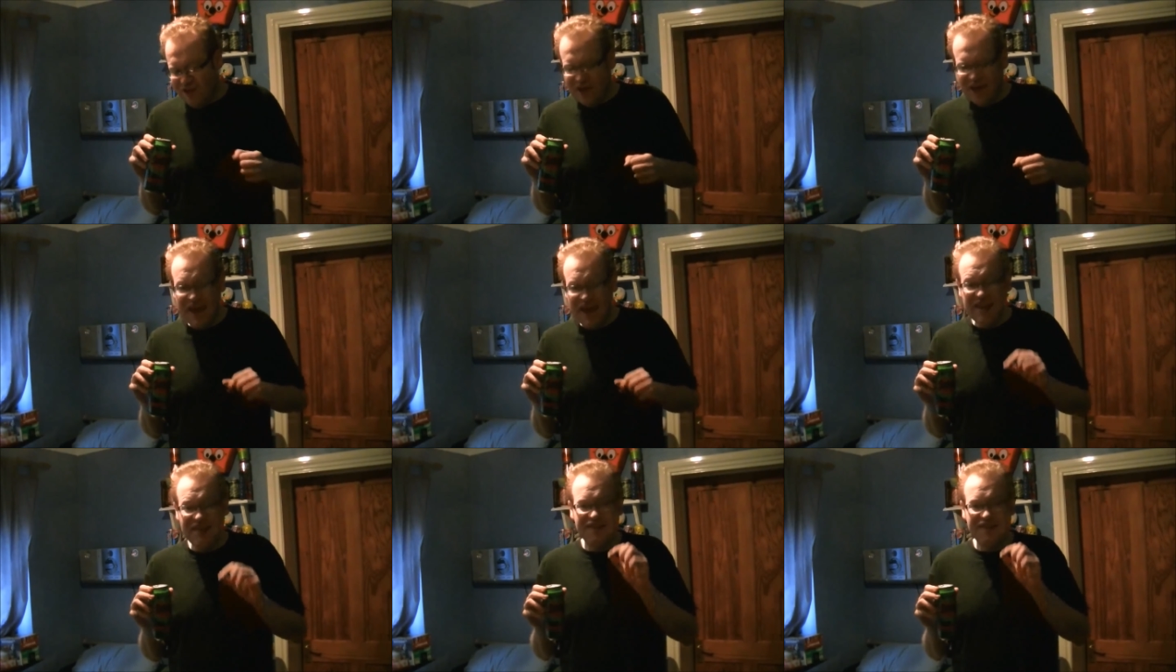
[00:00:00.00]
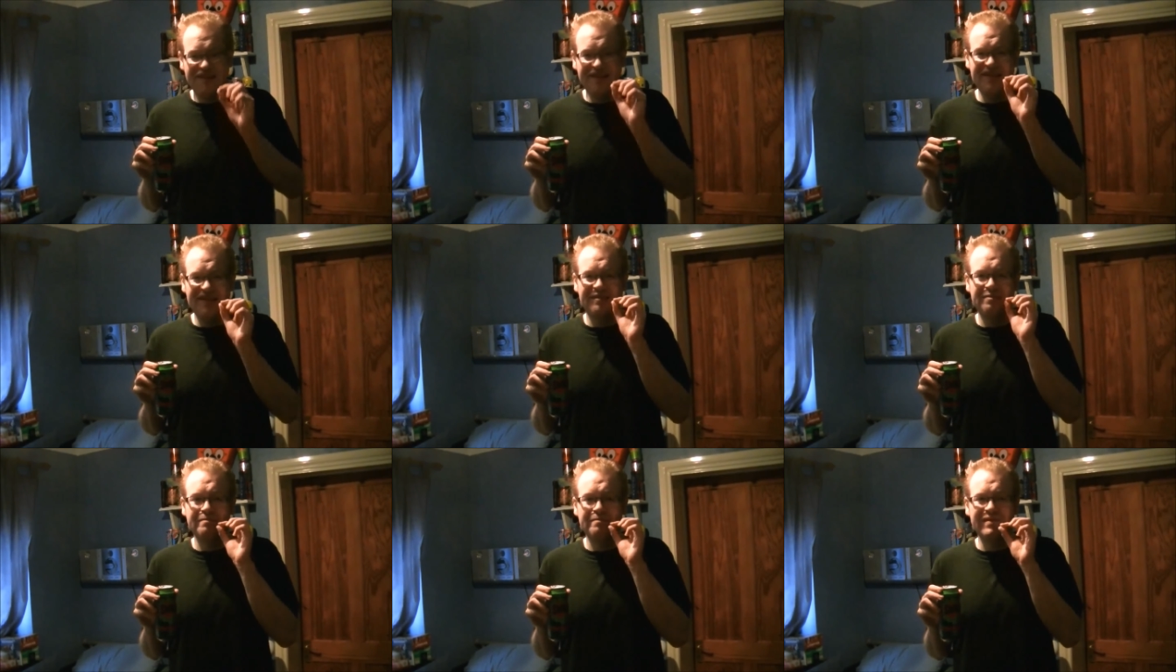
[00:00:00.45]
it's
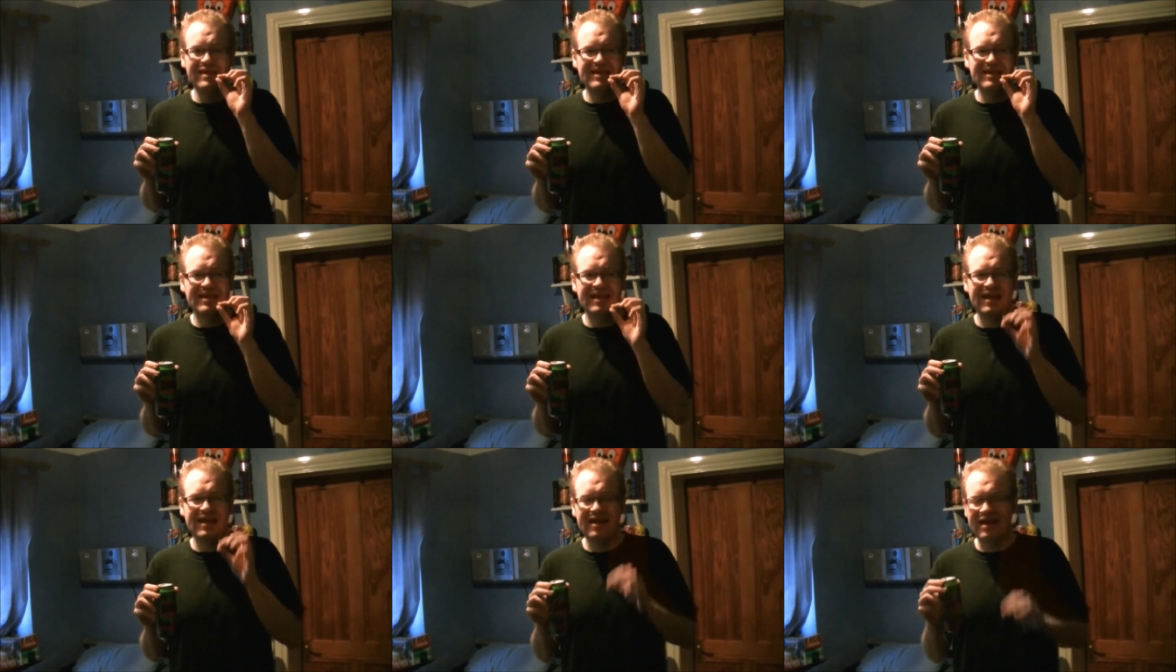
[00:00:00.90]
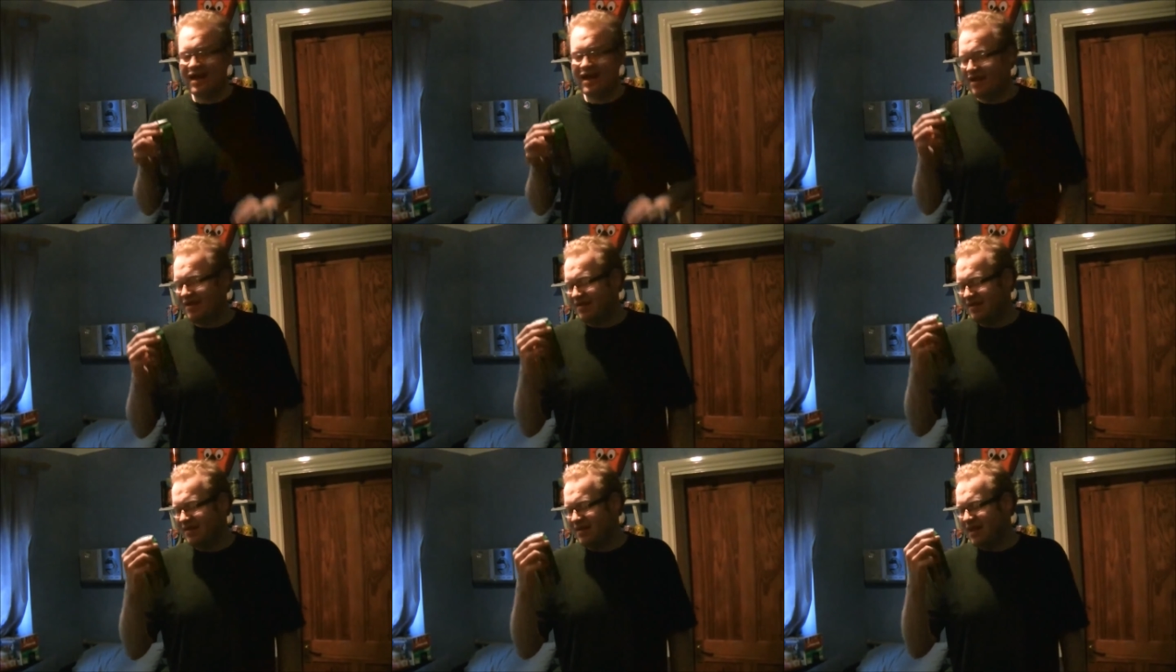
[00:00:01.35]
just missing it.
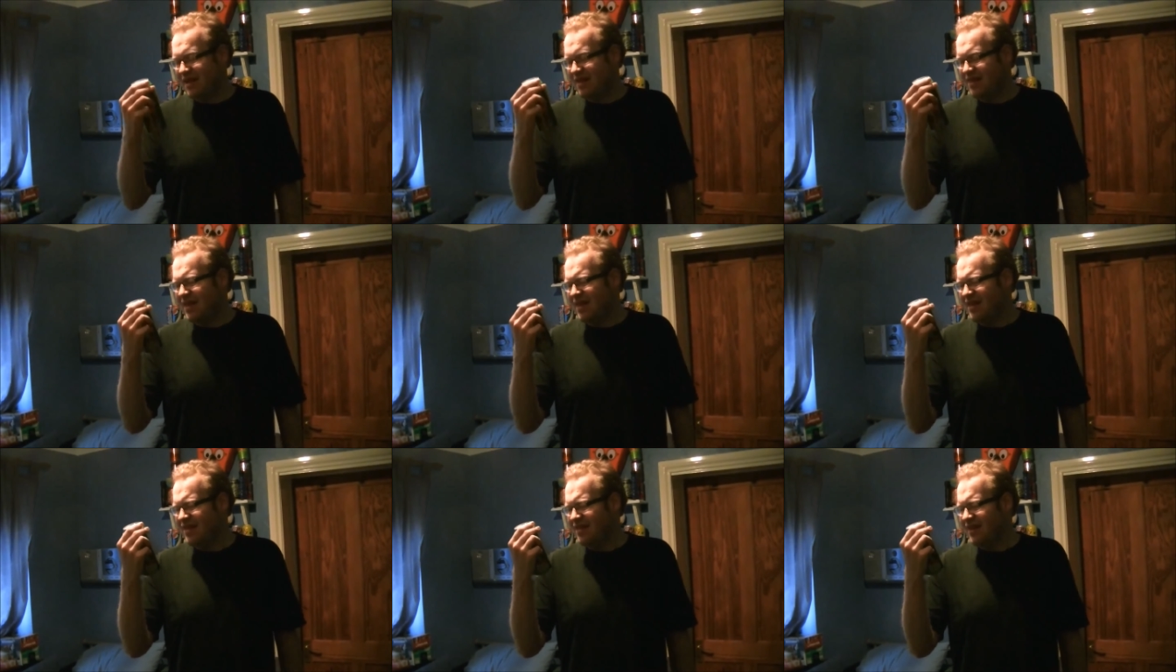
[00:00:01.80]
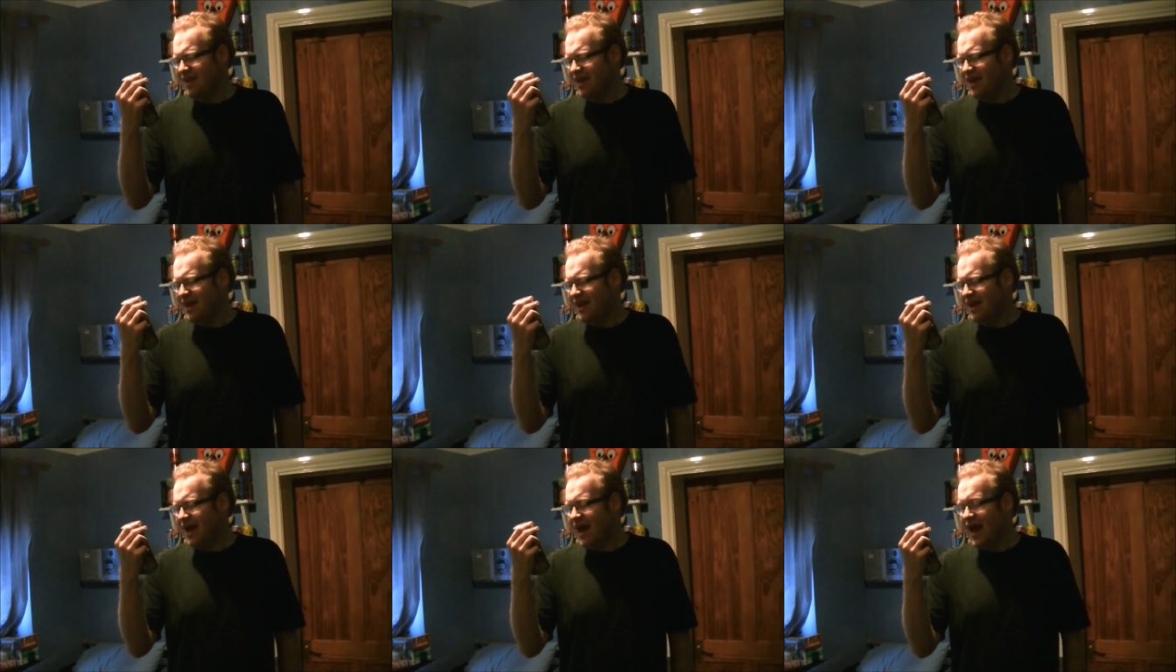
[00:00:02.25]
it this
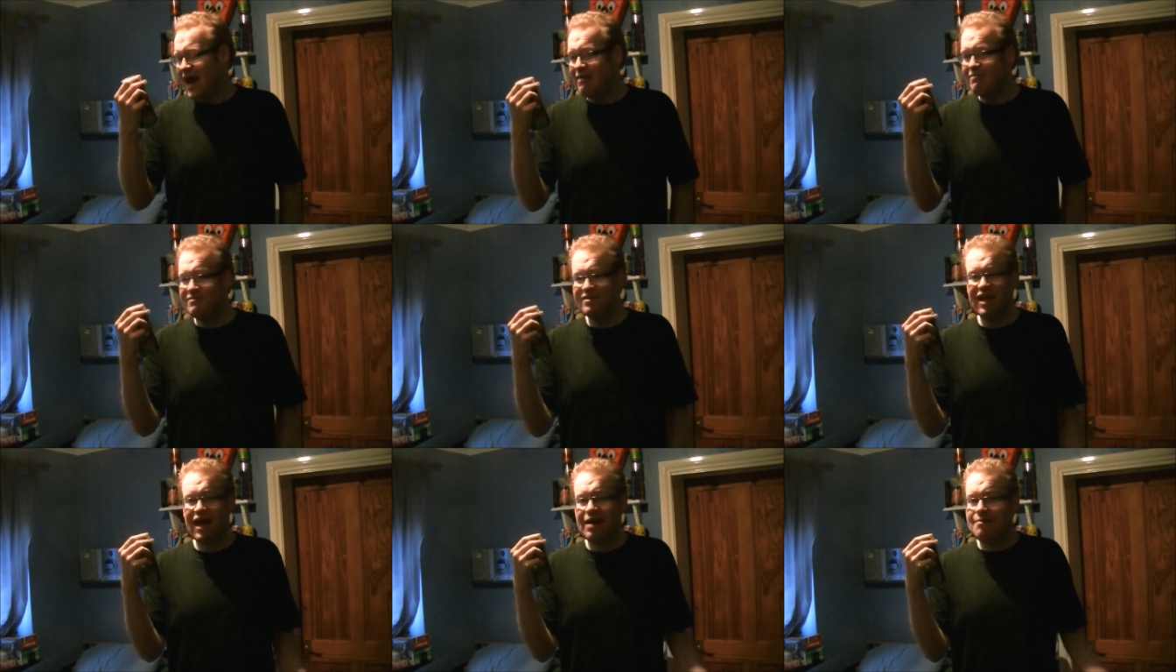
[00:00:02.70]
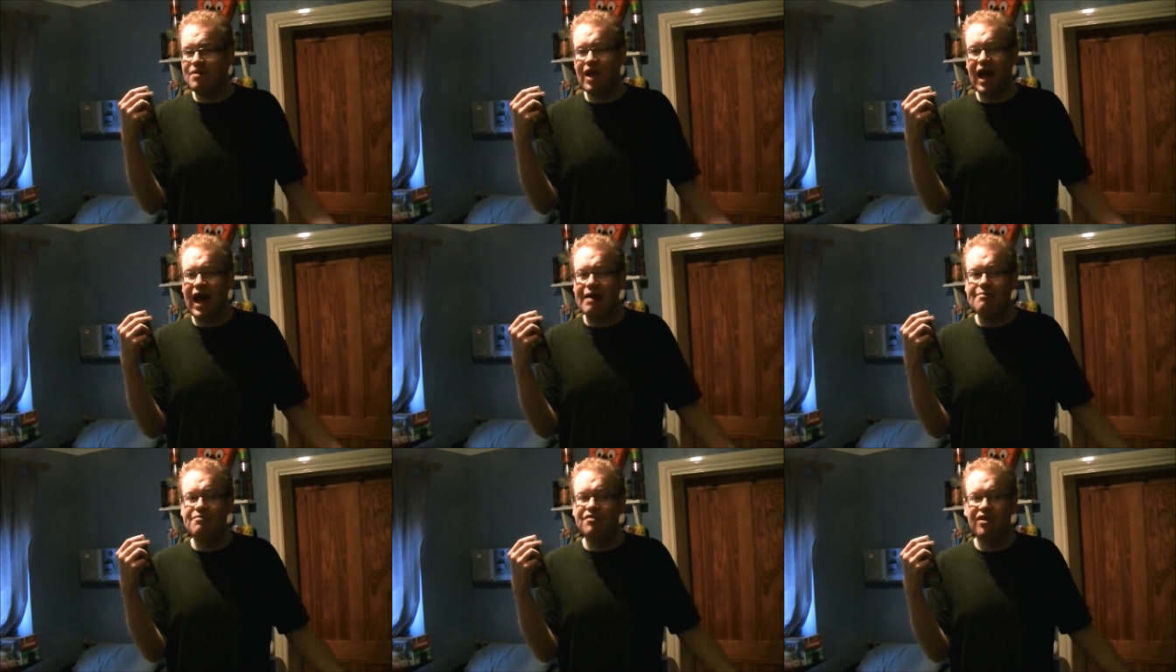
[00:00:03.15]
it, I'm, I'm
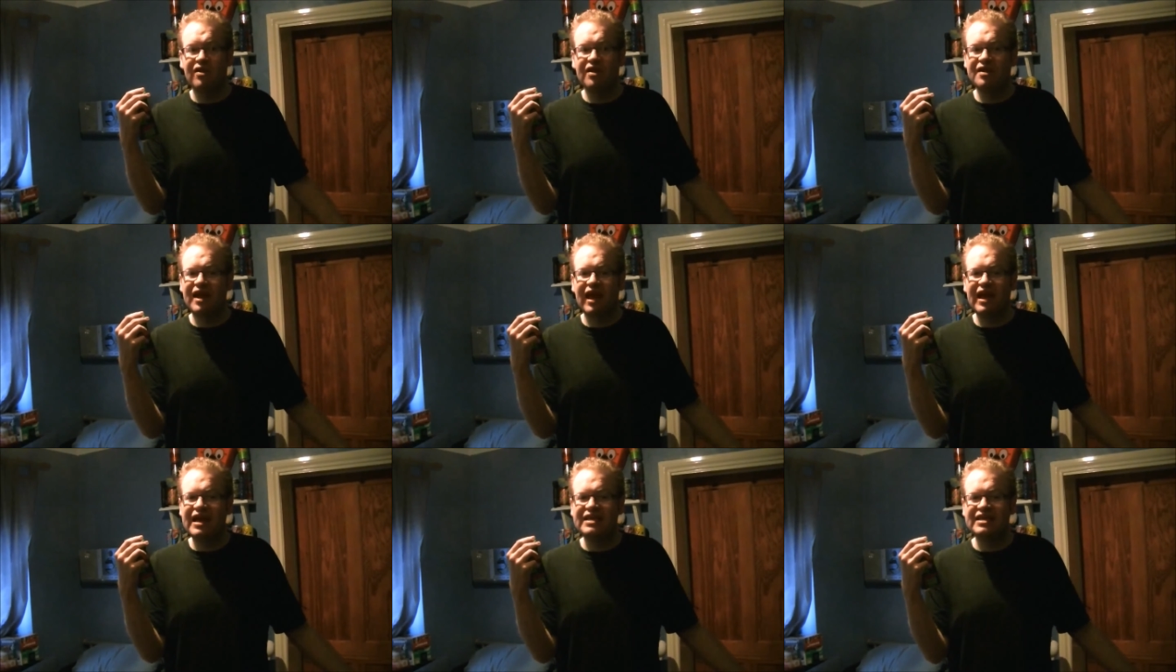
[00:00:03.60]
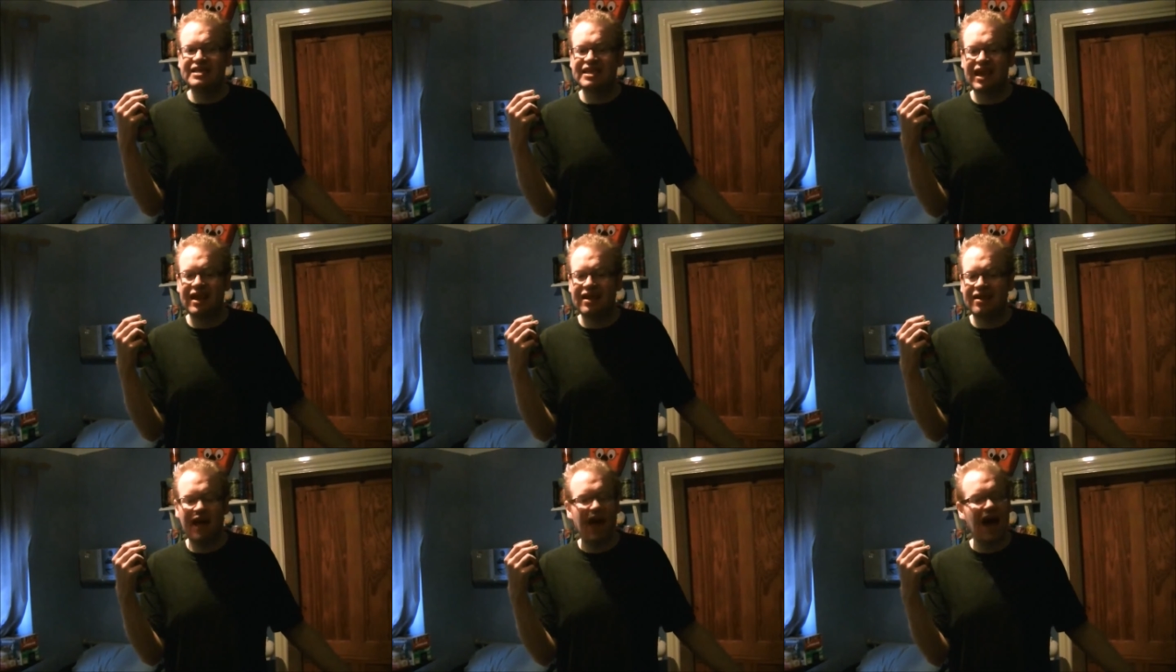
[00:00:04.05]
I'm not a nineties kid.